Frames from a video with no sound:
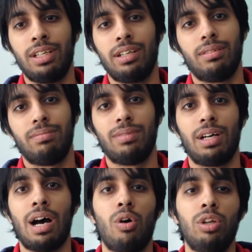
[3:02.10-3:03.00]
like
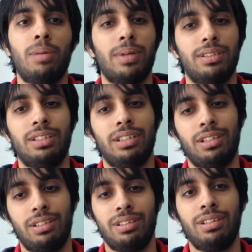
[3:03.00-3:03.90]
how the person
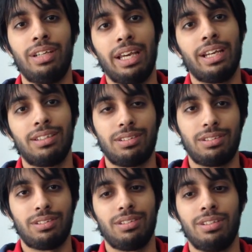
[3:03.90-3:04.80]

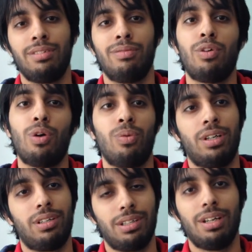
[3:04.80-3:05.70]
takes
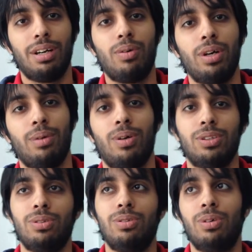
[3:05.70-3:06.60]
forward what he
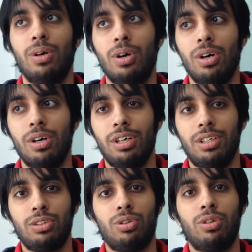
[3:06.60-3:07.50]
wants to do.
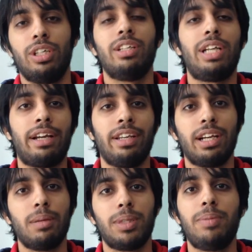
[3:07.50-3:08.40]
So in the
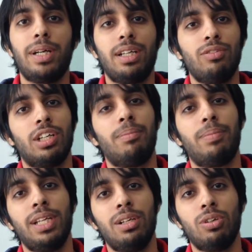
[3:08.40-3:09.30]
technical perspective, the
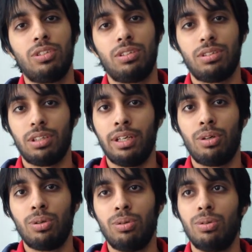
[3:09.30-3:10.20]
company looks
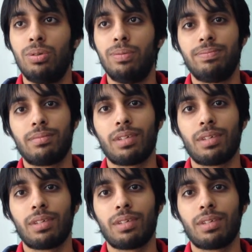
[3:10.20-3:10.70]
into